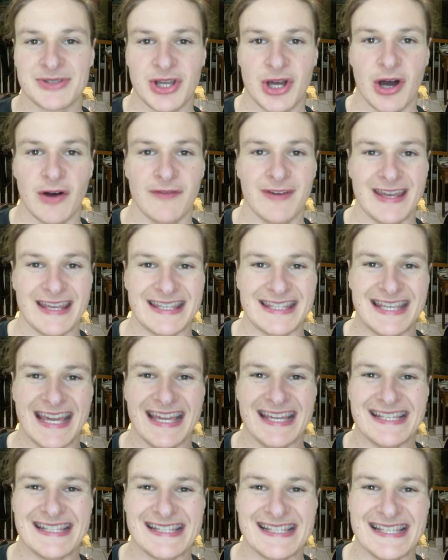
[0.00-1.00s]
of a
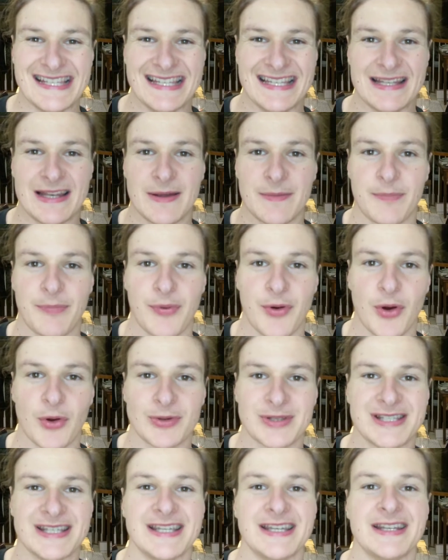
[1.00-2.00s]
casein
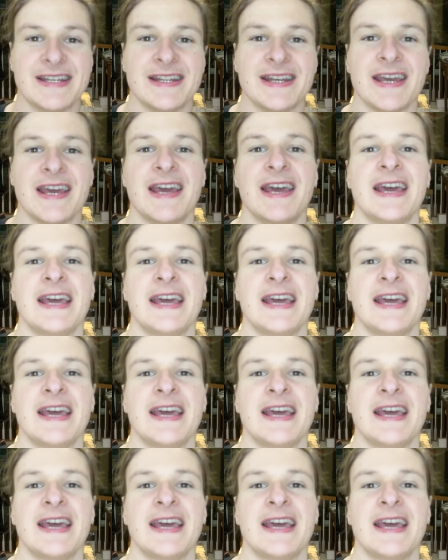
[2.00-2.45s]
protein.